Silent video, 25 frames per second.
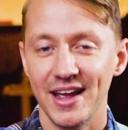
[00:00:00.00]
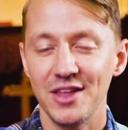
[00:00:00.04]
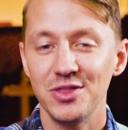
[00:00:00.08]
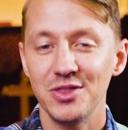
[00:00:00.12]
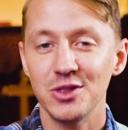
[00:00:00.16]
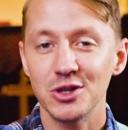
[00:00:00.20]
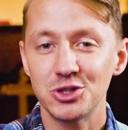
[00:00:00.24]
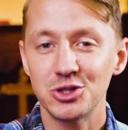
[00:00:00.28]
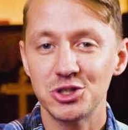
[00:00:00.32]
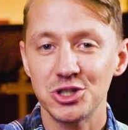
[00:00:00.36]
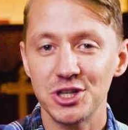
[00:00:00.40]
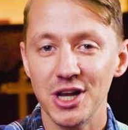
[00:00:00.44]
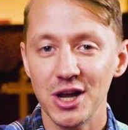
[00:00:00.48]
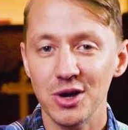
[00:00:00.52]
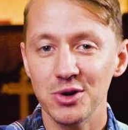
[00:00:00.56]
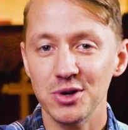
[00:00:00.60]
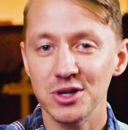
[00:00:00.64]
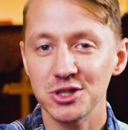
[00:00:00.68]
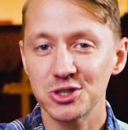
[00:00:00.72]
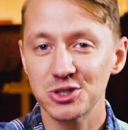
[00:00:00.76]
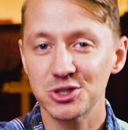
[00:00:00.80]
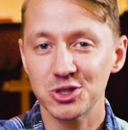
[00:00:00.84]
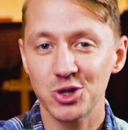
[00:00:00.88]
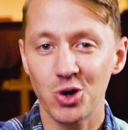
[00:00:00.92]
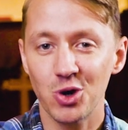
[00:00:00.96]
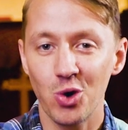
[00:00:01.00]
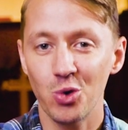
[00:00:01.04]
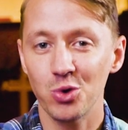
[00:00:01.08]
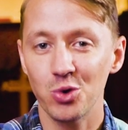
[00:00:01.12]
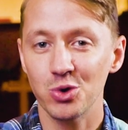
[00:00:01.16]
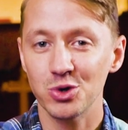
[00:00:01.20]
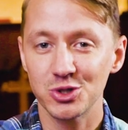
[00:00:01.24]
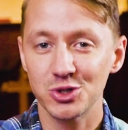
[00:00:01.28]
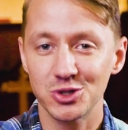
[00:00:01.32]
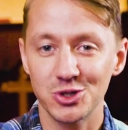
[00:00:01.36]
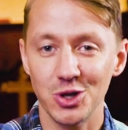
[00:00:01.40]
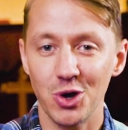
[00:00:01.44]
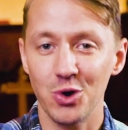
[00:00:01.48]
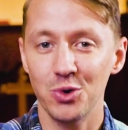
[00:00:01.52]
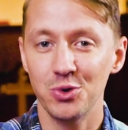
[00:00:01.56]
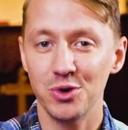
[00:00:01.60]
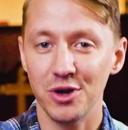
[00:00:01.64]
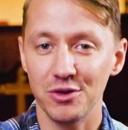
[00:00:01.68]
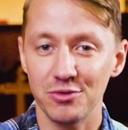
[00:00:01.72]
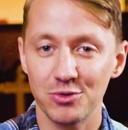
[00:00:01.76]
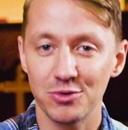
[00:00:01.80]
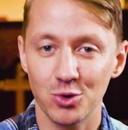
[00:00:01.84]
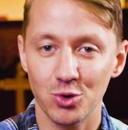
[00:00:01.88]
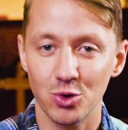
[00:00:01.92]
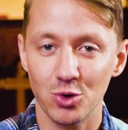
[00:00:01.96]
in the cherished cornerstone
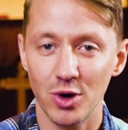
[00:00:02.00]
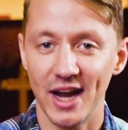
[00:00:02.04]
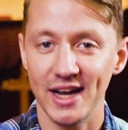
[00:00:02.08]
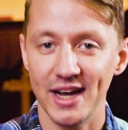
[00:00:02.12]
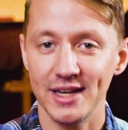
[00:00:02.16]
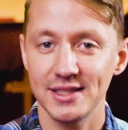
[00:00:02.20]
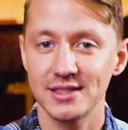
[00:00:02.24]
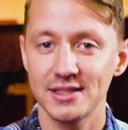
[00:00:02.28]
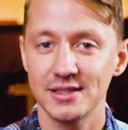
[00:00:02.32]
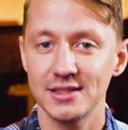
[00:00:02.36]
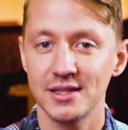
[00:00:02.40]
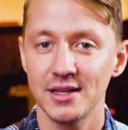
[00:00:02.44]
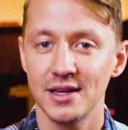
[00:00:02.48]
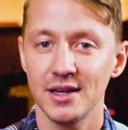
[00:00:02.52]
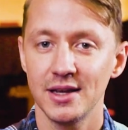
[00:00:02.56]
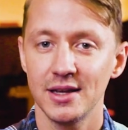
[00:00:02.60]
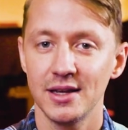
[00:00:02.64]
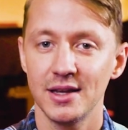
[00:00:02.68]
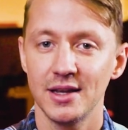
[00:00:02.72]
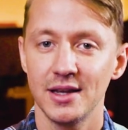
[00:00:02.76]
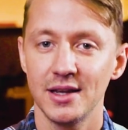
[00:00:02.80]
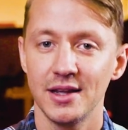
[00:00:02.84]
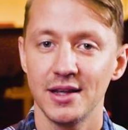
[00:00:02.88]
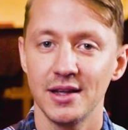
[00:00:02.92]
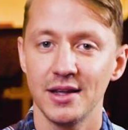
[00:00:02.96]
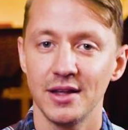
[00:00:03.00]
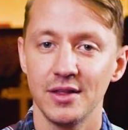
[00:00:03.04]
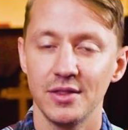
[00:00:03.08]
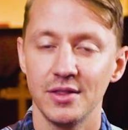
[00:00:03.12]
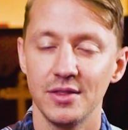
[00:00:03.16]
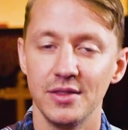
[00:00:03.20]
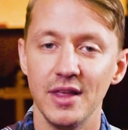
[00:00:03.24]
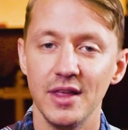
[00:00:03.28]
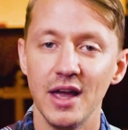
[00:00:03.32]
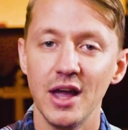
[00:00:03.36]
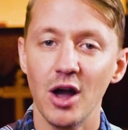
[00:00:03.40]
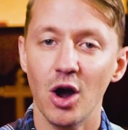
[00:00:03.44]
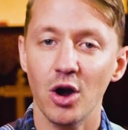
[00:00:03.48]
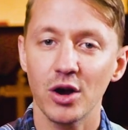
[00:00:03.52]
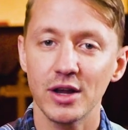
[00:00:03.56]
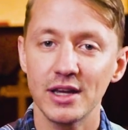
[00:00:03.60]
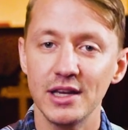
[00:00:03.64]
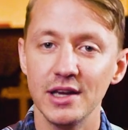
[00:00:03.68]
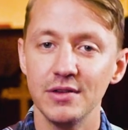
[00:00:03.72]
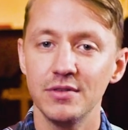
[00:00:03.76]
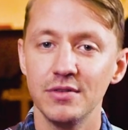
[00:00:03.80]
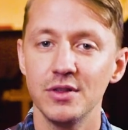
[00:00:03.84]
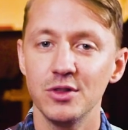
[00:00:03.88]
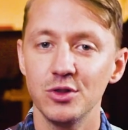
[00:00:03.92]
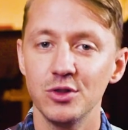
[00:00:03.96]
of Christ, they are
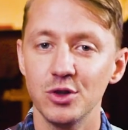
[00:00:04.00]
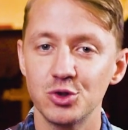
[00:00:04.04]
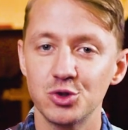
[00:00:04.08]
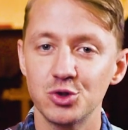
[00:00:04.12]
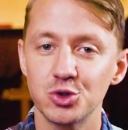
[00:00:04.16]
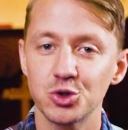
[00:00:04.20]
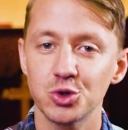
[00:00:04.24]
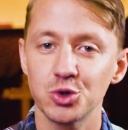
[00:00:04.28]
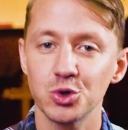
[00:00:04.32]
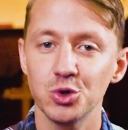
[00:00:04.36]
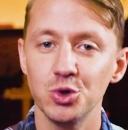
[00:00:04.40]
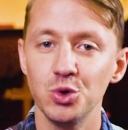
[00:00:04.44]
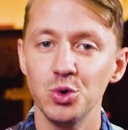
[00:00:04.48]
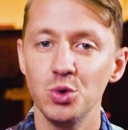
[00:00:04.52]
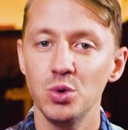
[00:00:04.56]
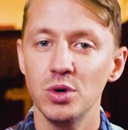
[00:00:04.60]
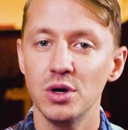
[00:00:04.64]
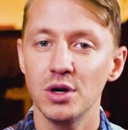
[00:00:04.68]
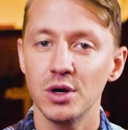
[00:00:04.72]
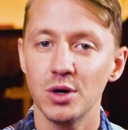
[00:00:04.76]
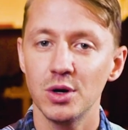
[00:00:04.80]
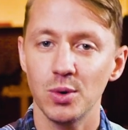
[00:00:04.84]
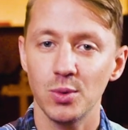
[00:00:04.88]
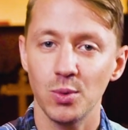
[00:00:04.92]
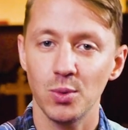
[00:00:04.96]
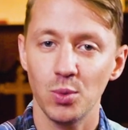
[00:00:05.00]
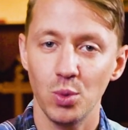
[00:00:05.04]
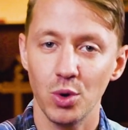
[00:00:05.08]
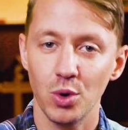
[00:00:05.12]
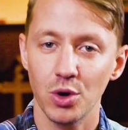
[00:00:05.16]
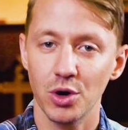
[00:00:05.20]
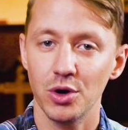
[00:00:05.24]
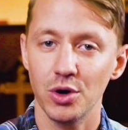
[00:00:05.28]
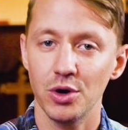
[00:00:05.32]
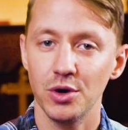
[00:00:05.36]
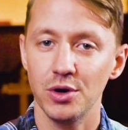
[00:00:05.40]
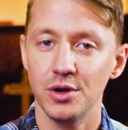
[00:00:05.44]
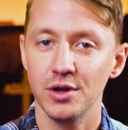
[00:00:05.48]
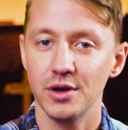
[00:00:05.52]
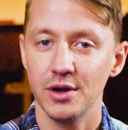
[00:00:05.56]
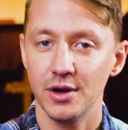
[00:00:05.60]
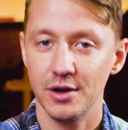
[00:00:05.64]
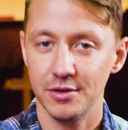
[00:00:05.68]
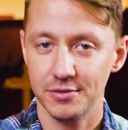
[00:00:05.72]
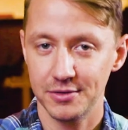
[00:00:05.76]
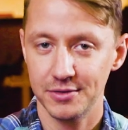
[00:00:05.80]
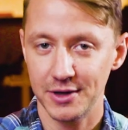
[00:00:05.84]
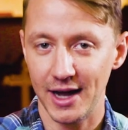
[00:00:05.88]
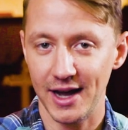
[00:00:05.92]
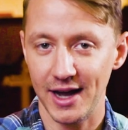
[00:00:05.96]
given the true word
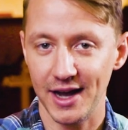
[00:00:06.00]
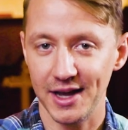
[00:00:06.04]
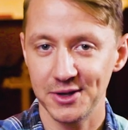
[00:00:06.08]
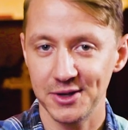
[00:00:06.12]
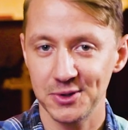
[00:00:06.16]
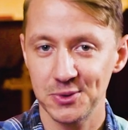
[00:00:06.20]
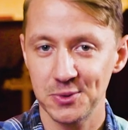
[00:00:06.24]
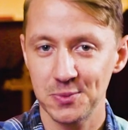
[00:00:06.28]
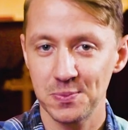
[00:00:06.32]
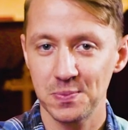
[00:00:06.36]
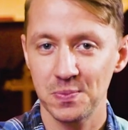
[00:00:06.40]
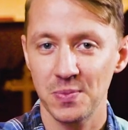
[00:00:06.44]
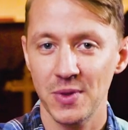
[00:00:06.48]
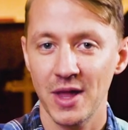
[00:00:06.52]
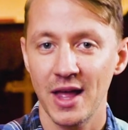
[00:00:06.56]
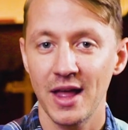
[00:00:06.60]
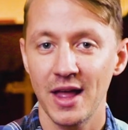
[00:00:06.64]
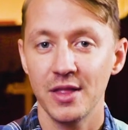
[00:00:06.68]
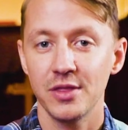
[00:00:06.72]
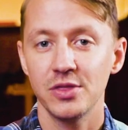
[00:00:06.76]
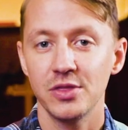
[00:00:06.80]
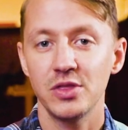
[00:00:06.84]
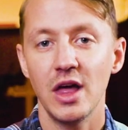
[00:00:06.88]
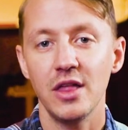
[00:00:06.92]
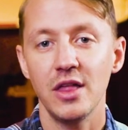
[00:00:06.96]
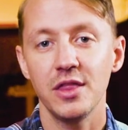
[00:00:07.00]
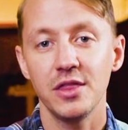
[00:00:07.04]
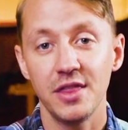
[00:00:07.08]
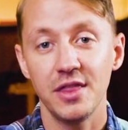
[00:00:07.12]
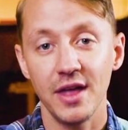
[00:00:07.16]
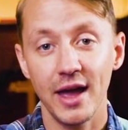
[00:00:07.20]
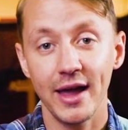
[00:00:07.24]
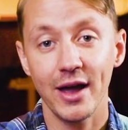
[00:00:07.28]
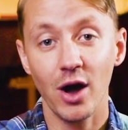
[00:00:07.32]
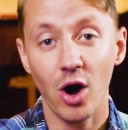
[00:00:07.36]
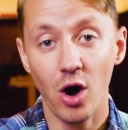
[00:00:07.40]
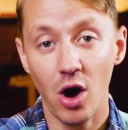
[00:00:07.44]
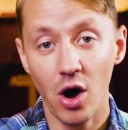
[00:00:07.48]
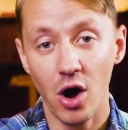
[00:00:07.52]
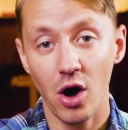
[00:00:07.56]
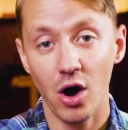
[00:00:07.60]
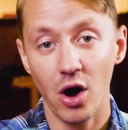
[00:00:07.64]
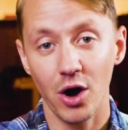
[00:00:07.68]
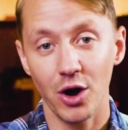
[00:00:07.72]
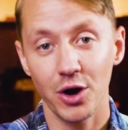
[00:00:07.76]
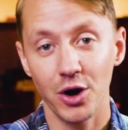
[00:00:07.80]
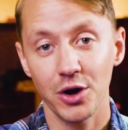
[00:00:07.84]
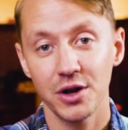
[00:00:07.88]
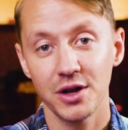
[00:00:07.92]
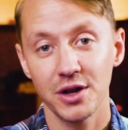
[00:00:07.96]
of God. that they
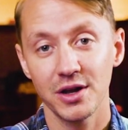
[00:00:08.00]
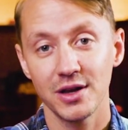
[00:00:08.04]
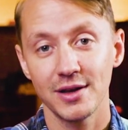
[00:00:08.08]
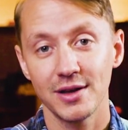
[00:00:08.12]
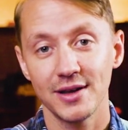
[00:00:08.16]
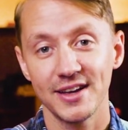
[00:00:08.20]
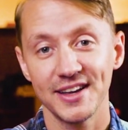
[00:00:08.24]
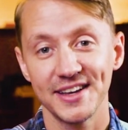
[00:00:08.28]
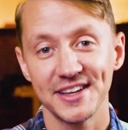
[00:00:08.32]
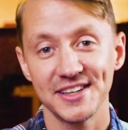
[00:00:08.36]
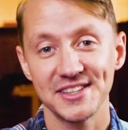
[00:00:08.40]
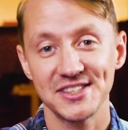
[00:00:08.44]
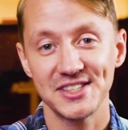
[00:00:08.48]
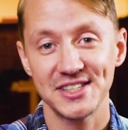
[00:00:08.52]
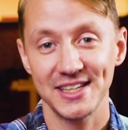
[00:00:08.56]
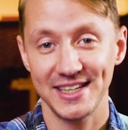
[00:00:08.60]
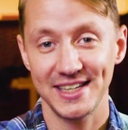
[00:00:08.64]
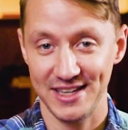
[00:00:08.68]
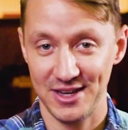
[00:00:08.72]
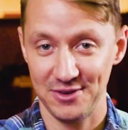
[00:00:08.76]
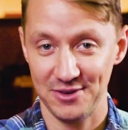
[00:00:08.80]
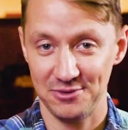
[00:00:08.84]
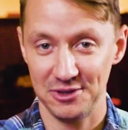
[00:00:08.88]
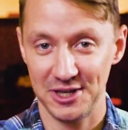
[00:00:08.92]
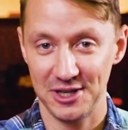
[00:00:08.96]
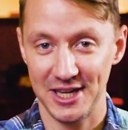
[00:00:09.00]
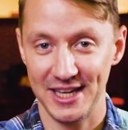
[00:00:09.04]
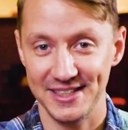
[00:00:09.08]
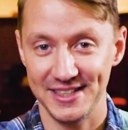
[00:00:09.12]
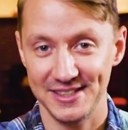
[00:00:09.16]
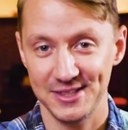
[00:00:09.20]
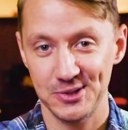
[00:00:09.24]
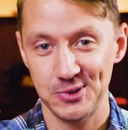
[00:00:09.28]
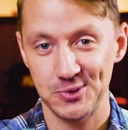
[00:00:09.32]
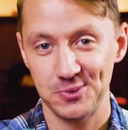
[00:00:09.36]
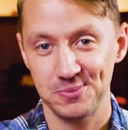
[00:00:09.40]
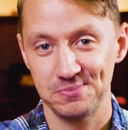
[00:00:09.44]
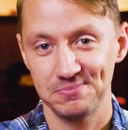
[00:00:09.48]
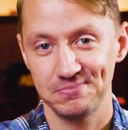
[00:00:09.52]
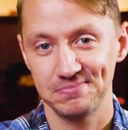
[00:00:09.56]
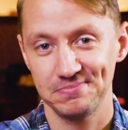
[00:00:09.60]
are significant.